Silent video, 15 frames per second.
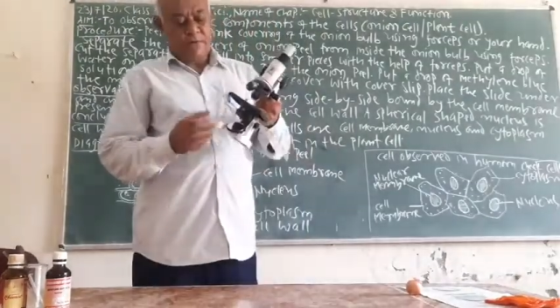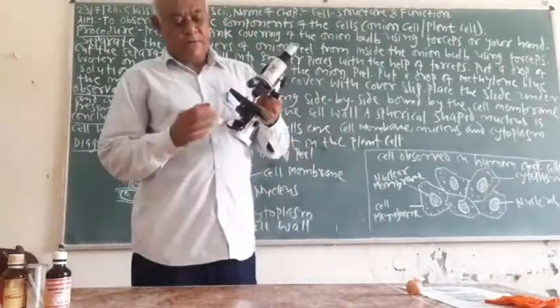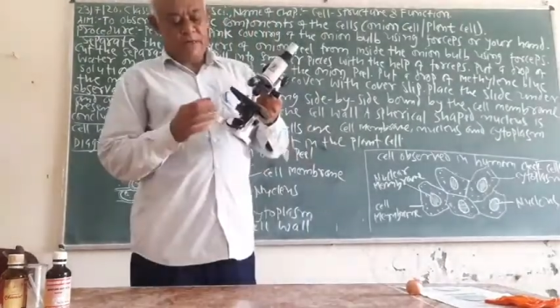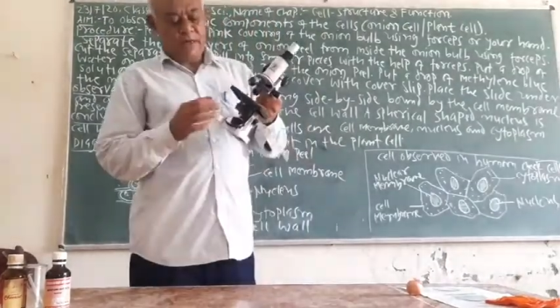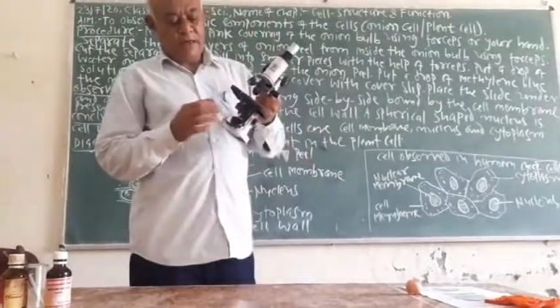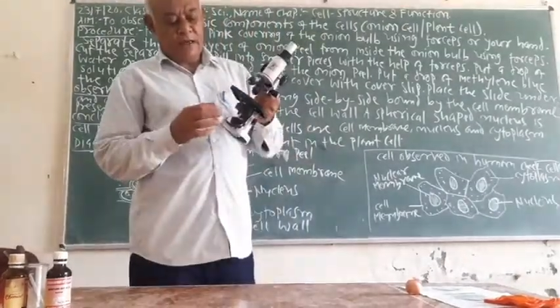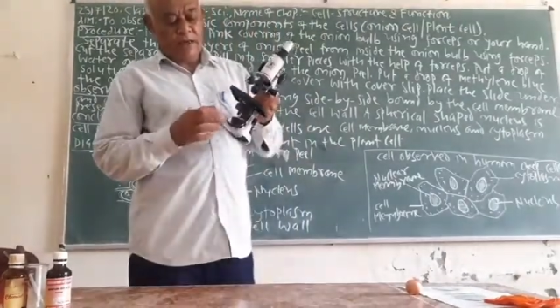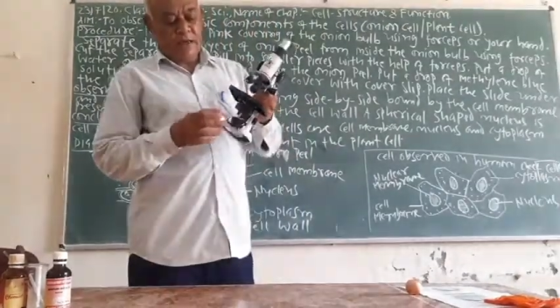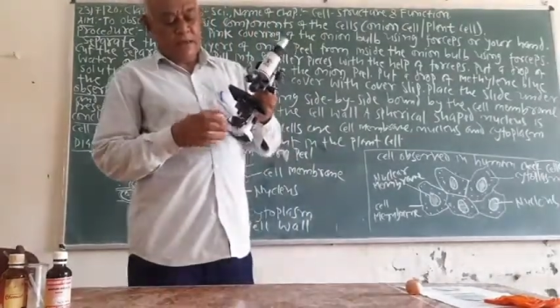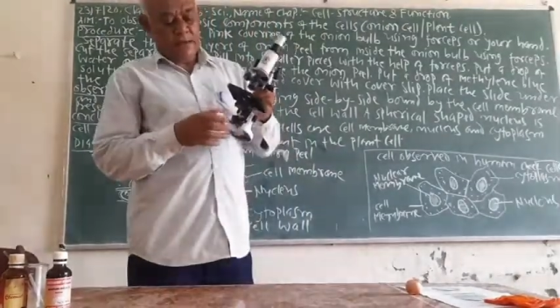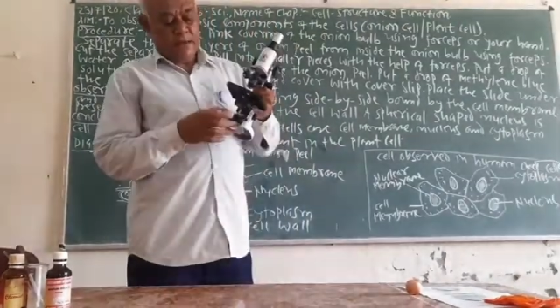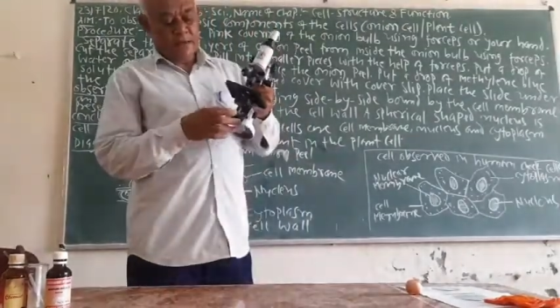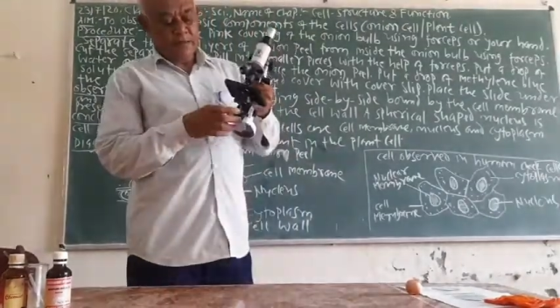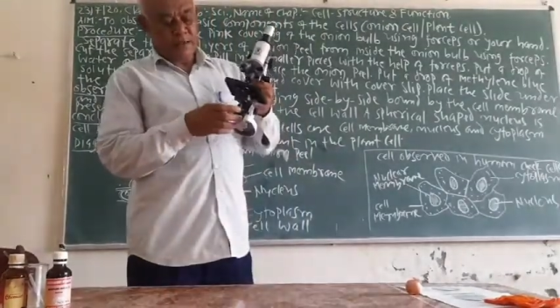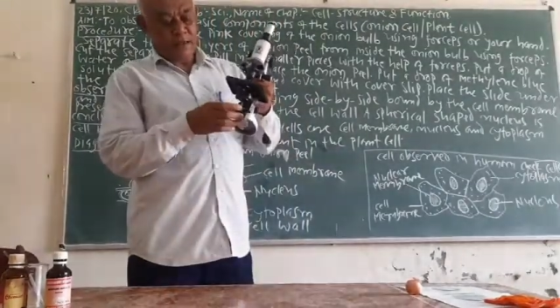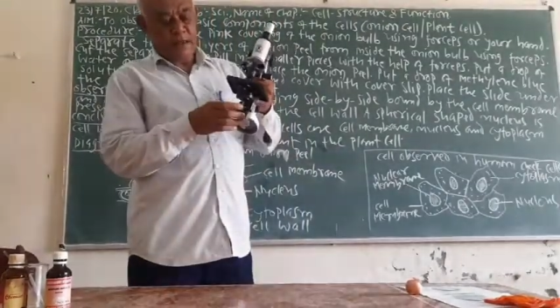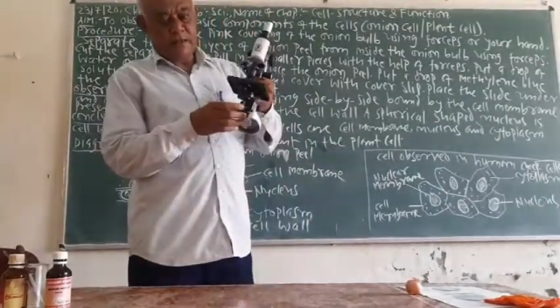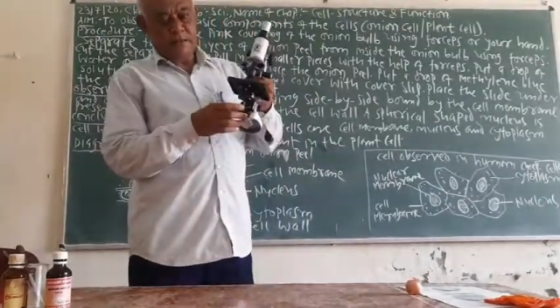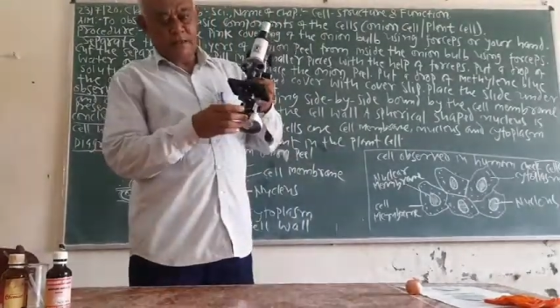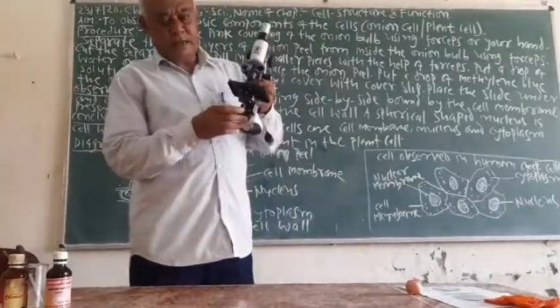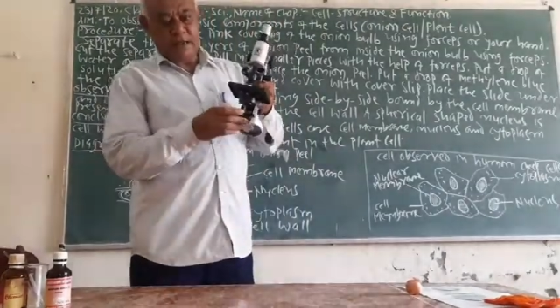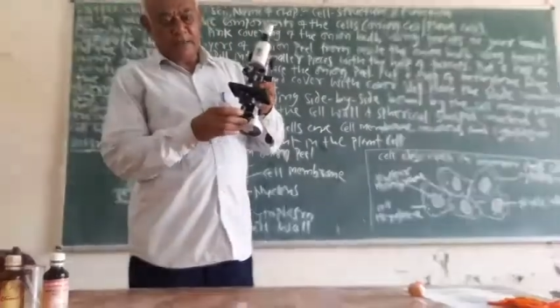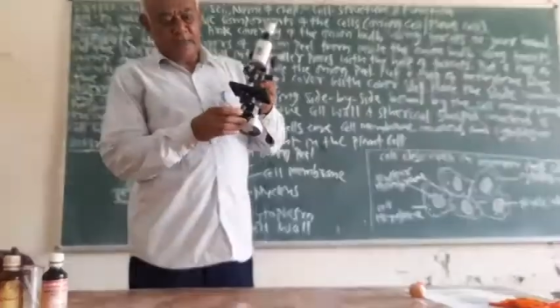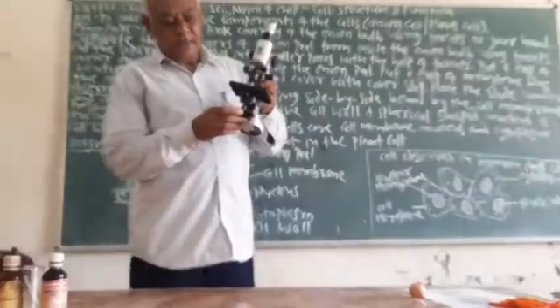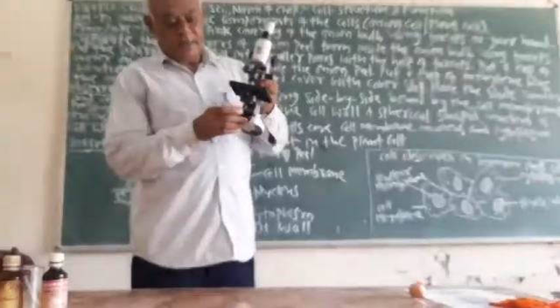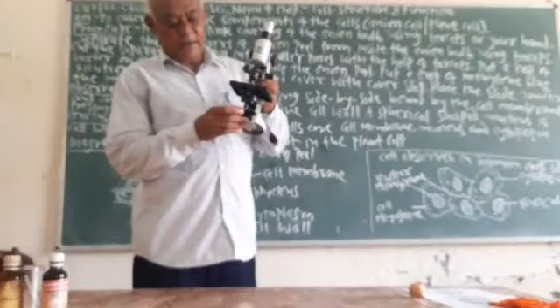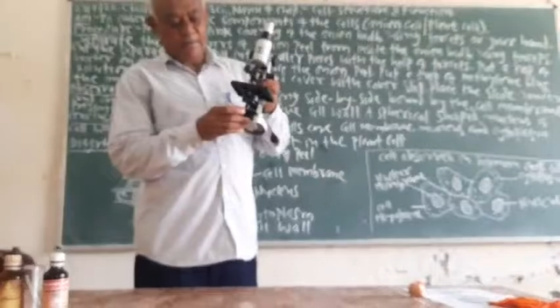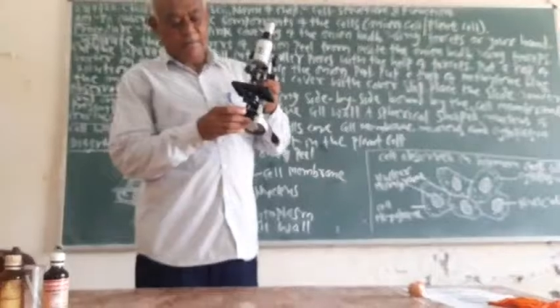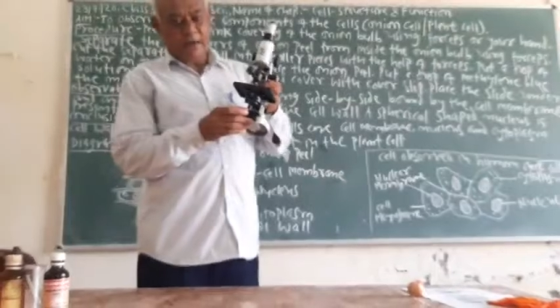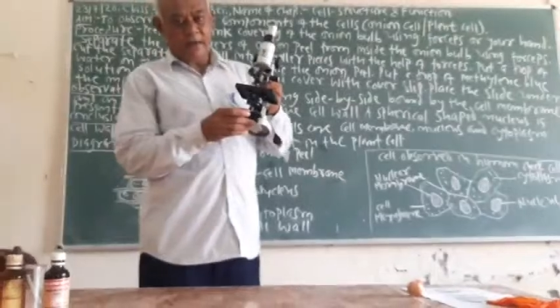this is
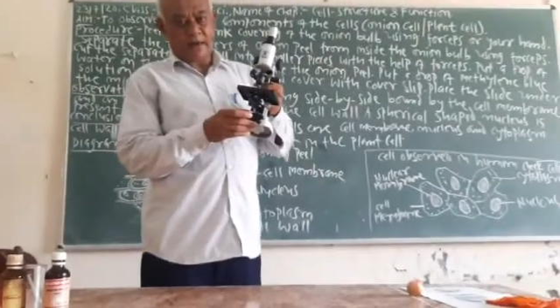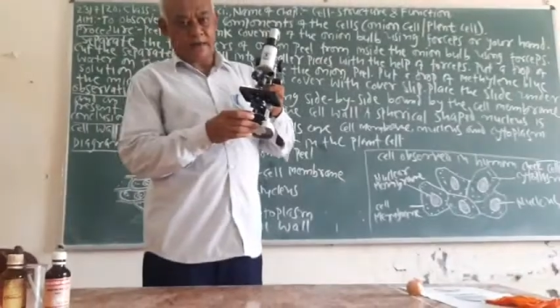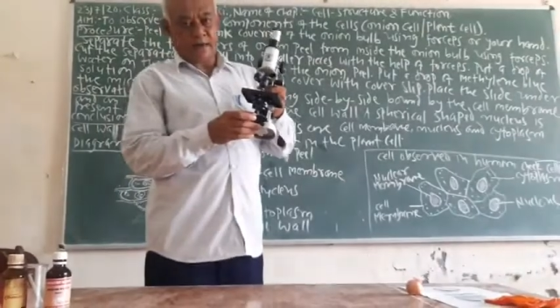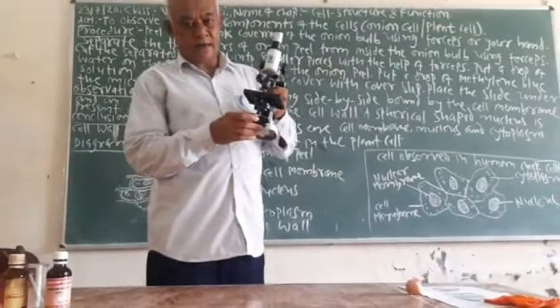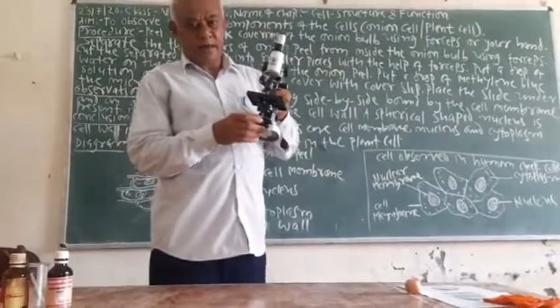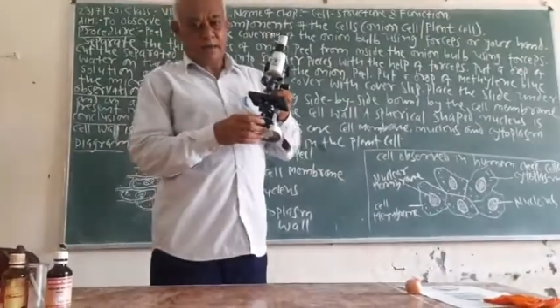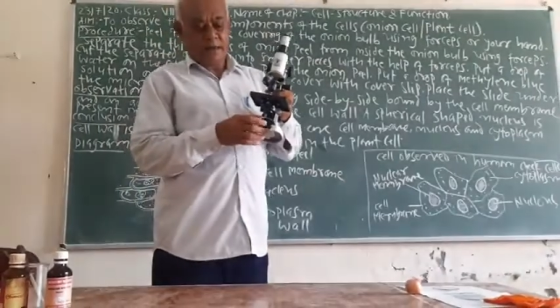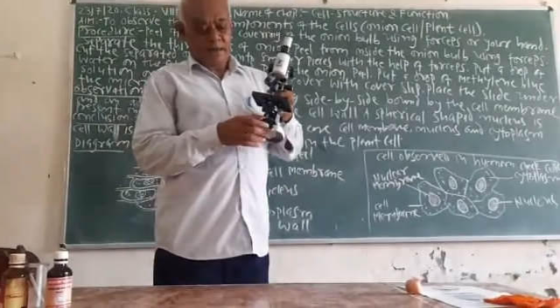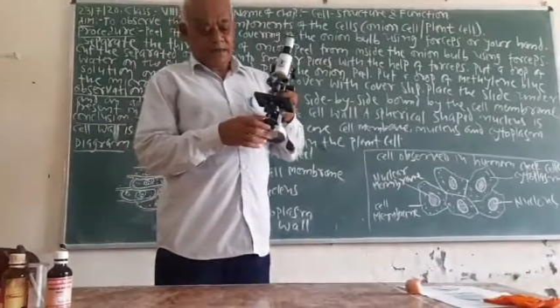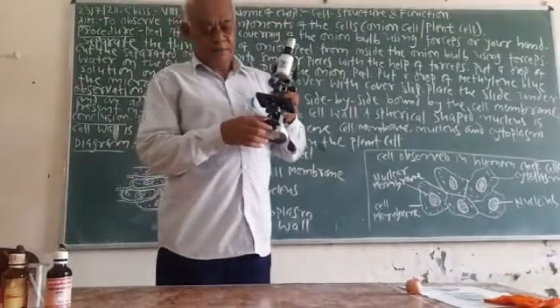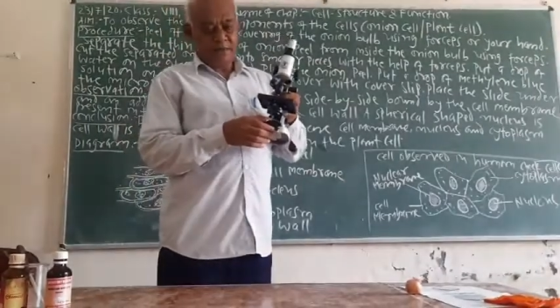reflector